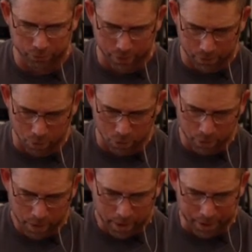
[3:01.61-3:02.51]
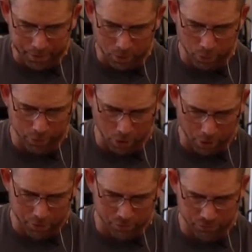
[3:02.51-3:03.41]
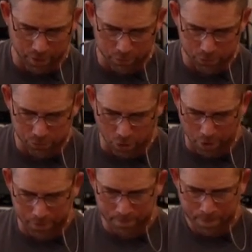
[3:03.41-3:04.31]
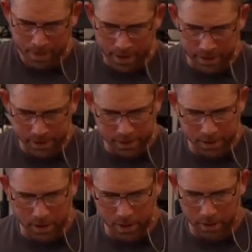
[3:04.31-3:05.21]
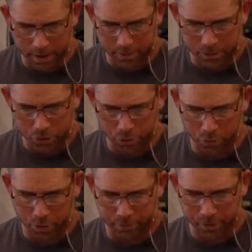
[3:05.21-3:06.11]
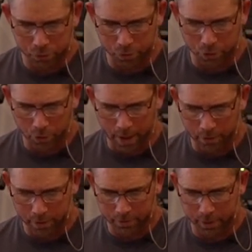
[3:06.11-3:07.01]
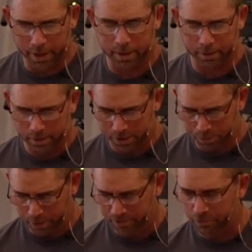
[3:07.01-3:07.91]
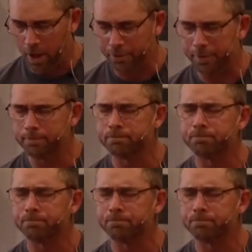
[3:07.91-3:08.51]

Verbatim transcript: Pharaoh, and the Lord hardened Pharaoh's heart, and he did not let the children of Israel go out of the land. Let's pray. Father,